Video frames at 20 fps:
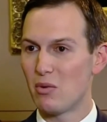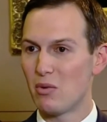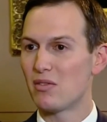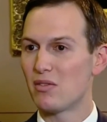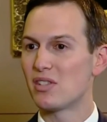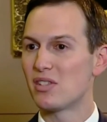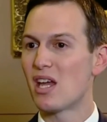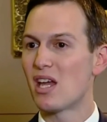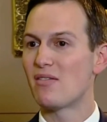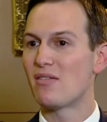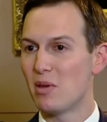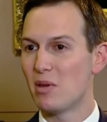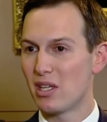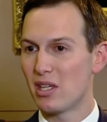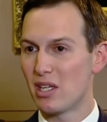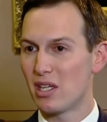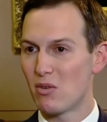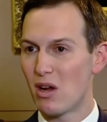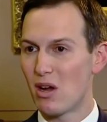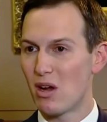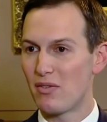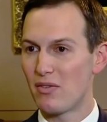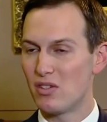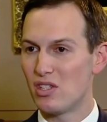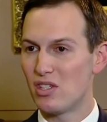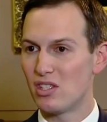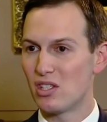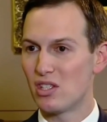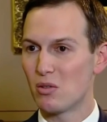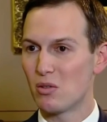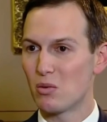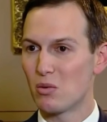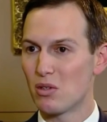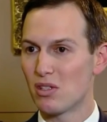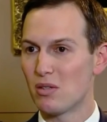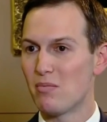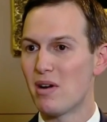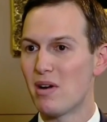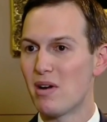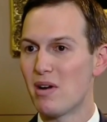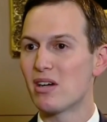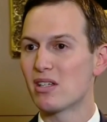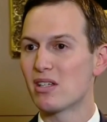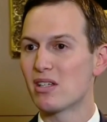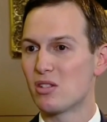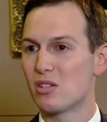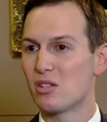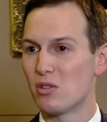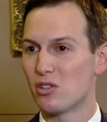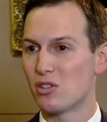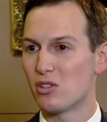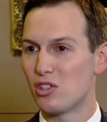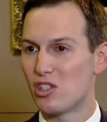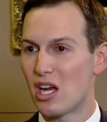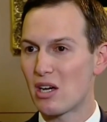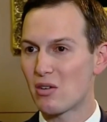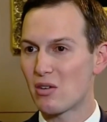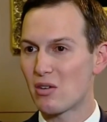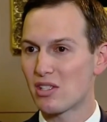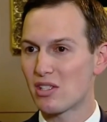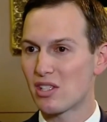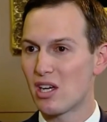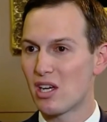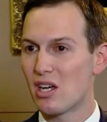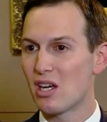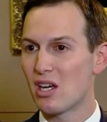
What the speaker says: We have 70 million refugees in the world. America is the most generous